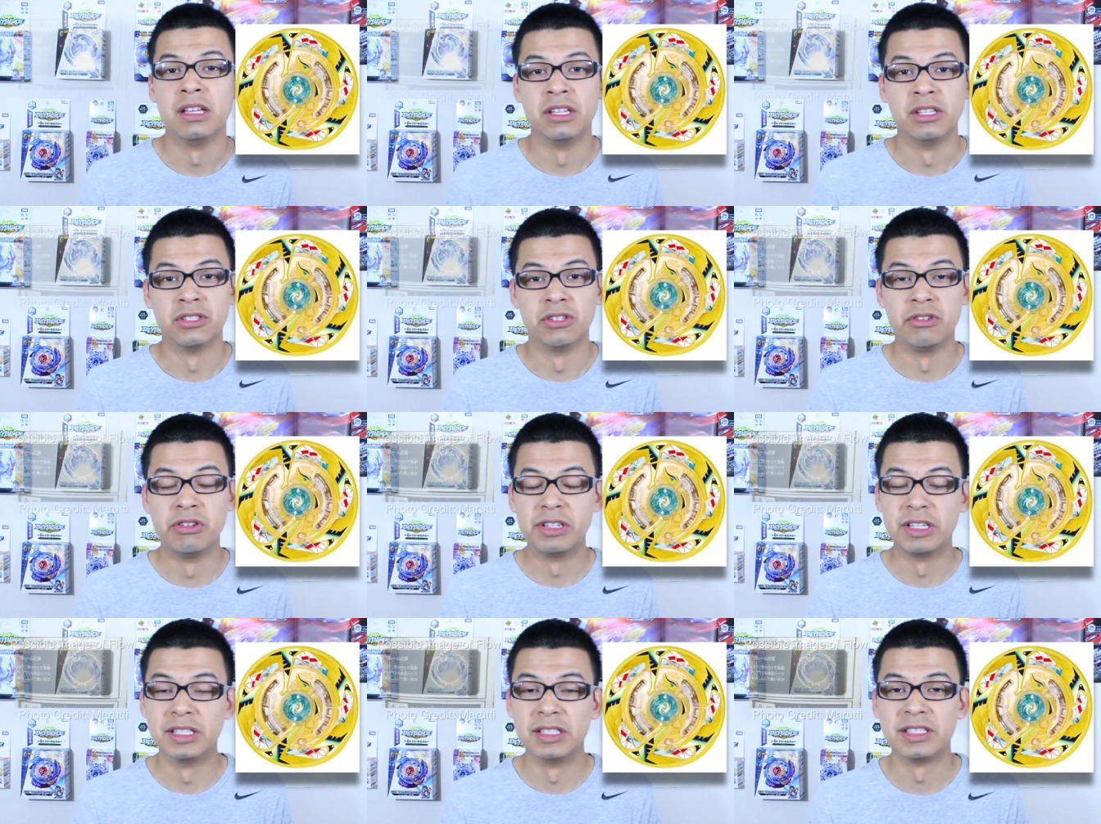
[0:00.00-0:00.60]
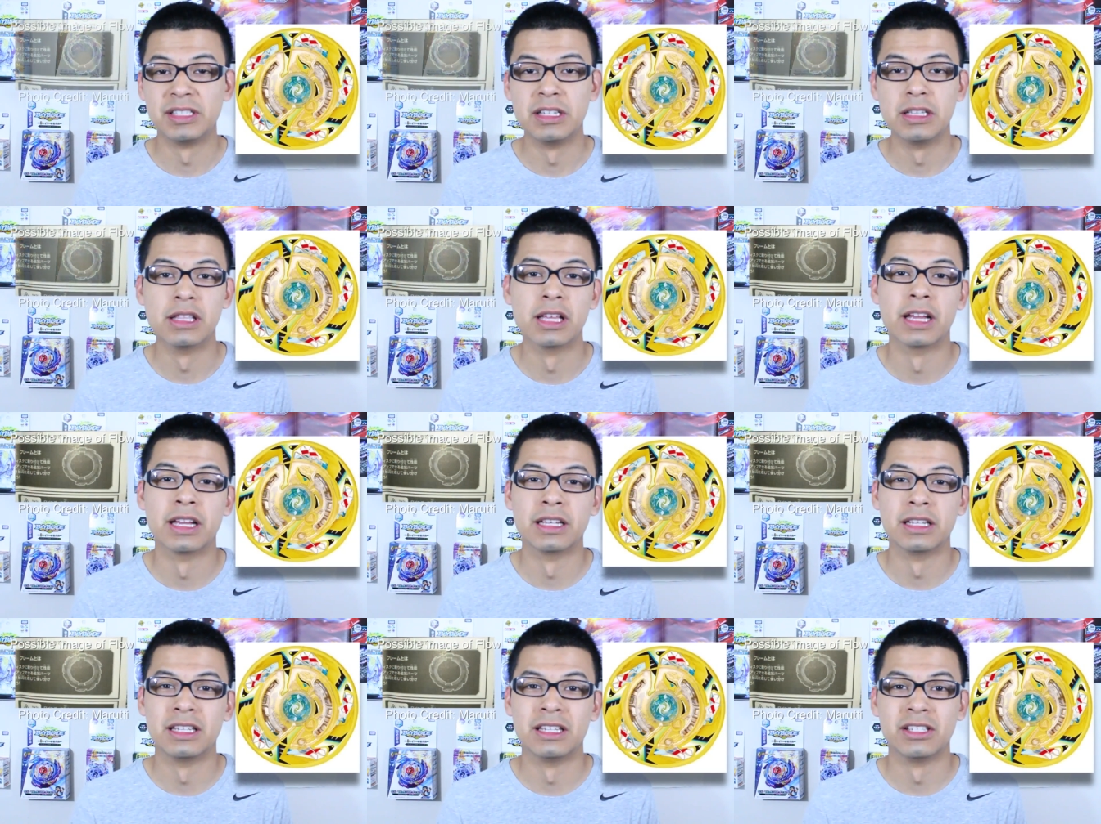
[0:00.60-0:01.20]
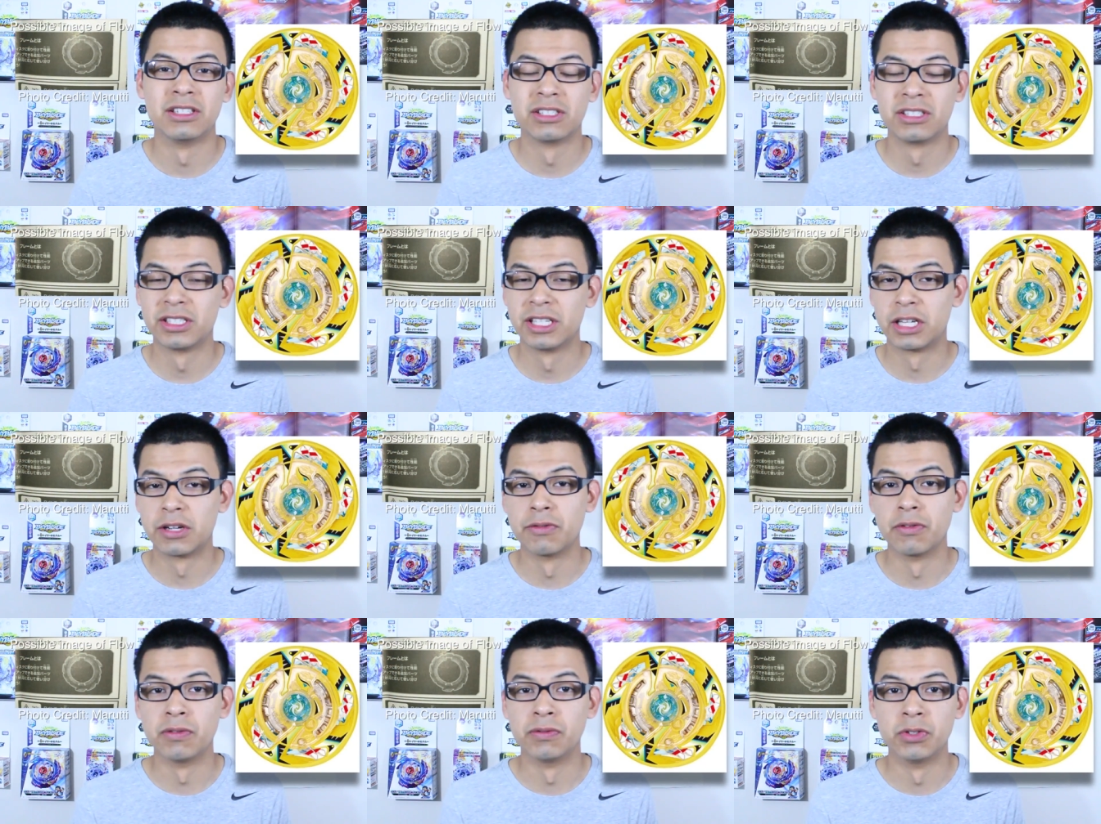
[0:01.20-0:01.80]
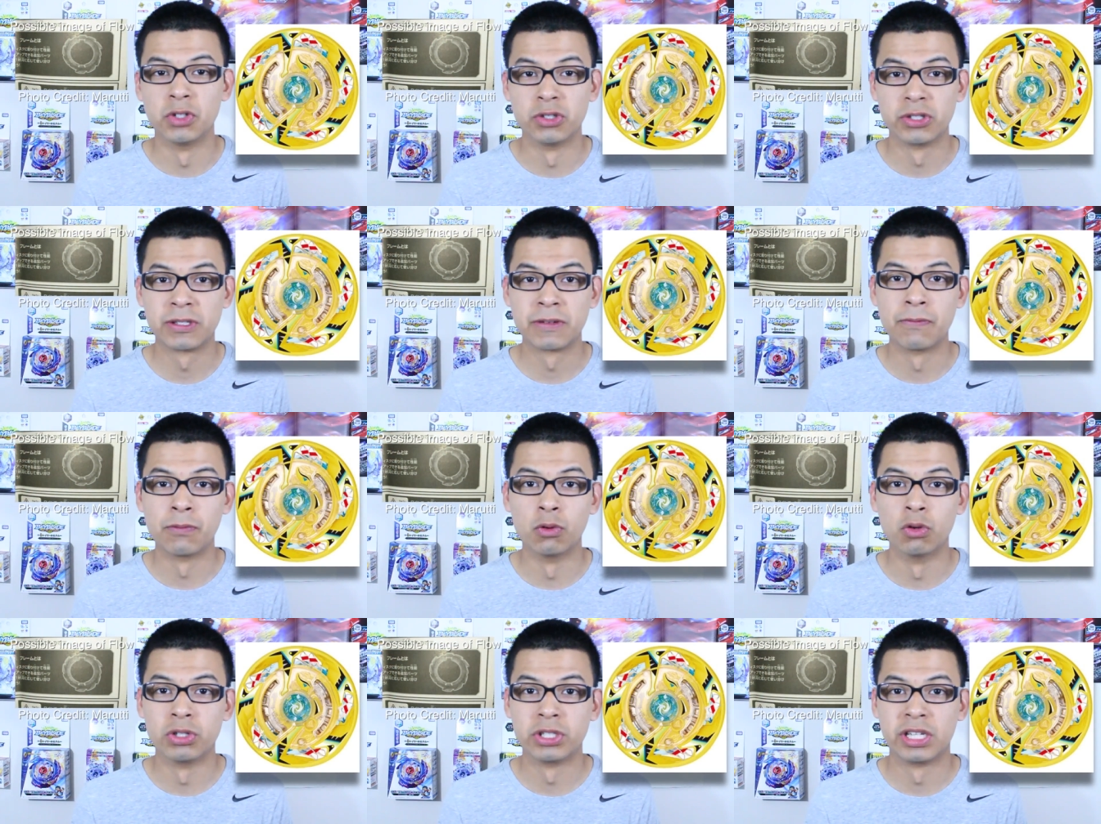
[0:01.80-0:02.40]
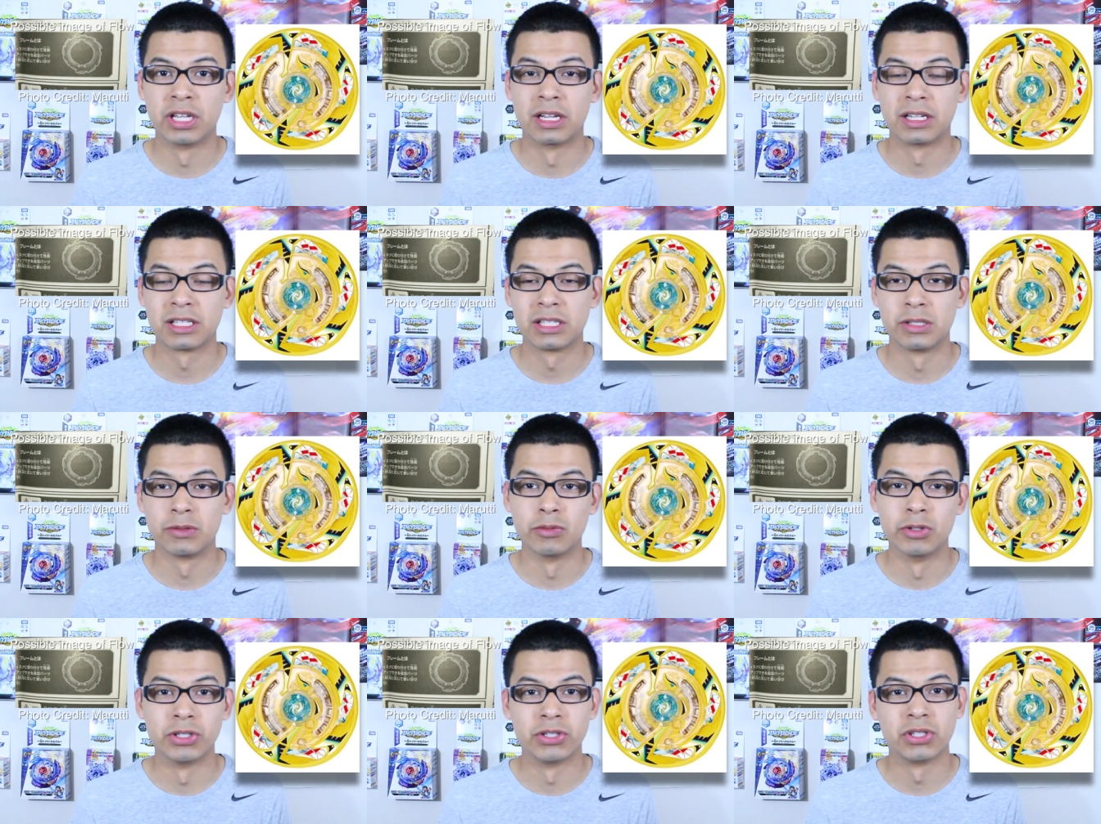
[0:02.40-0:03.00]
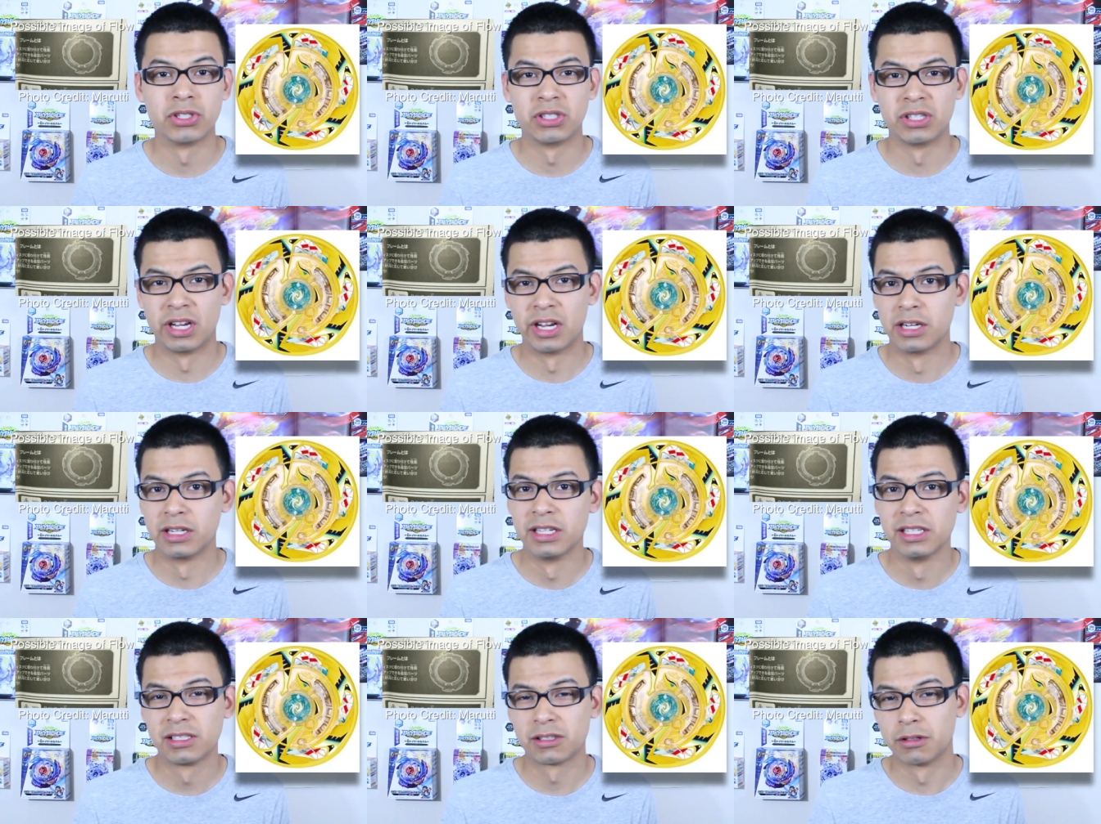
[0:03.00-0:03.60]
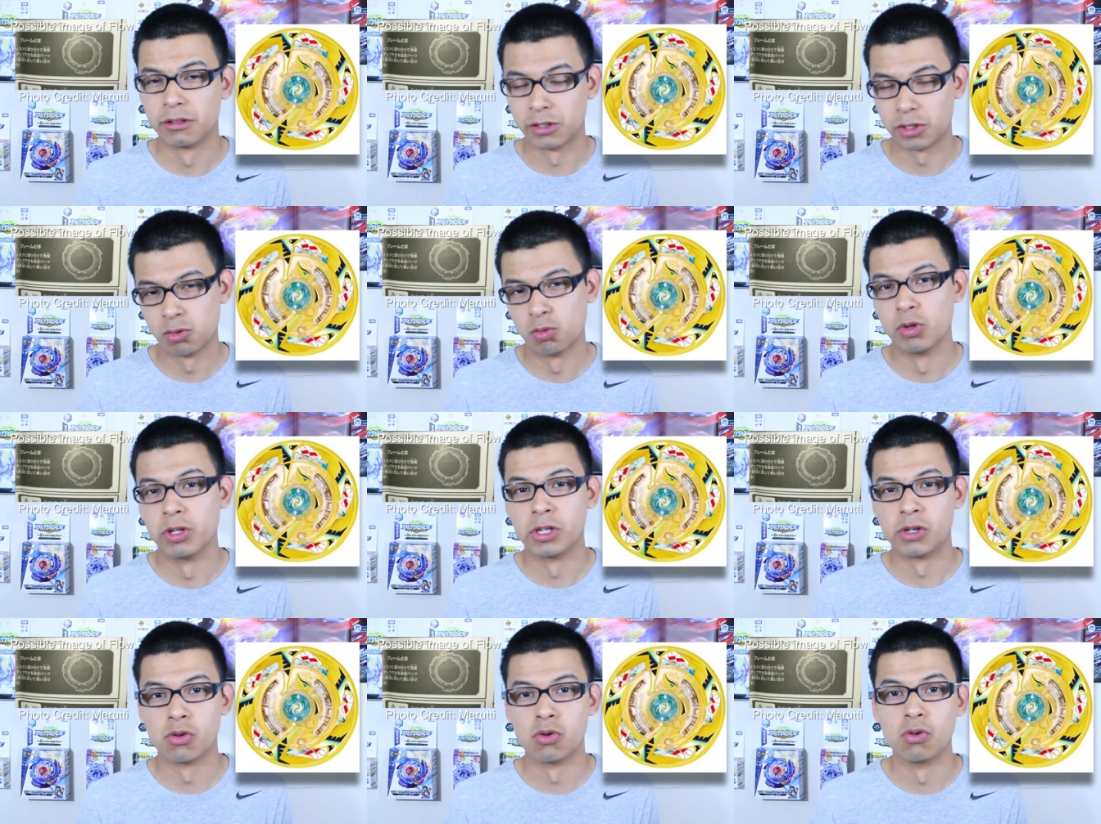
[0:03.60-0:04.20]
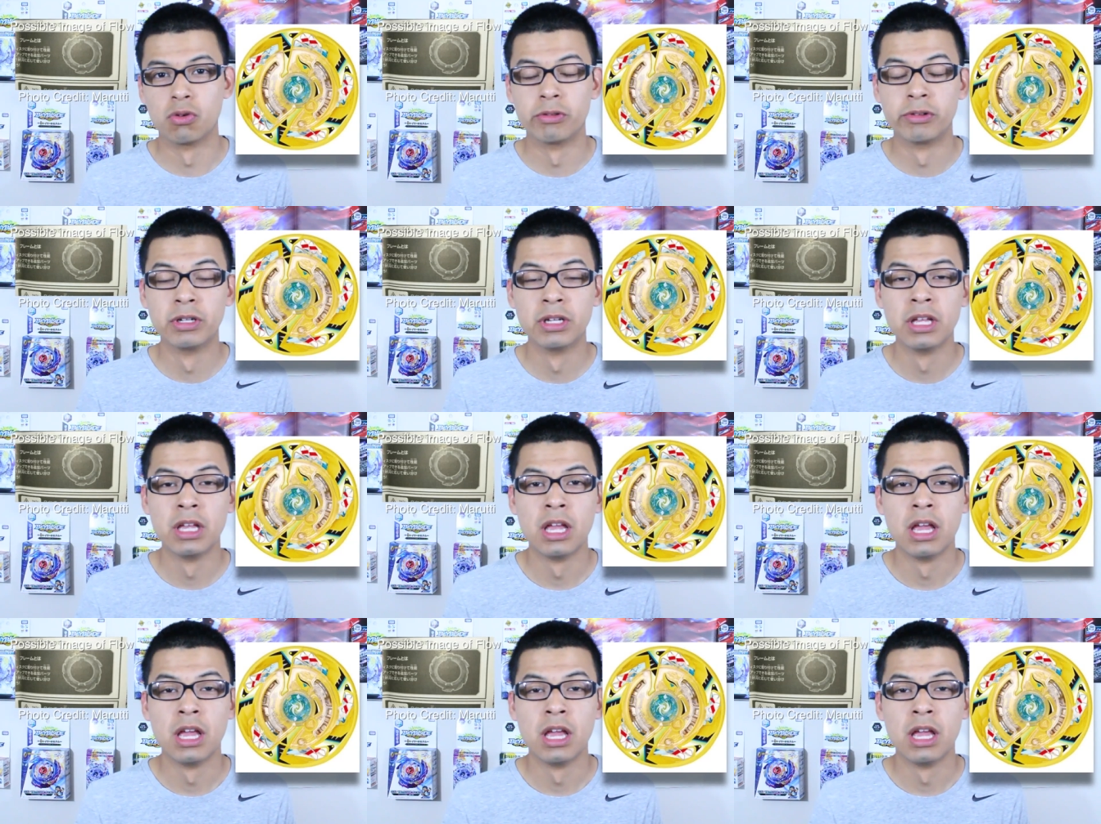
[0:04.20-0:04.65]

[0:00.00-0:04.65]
so you can see that. It's just like a reversed Vortex, which I guess looks really cool.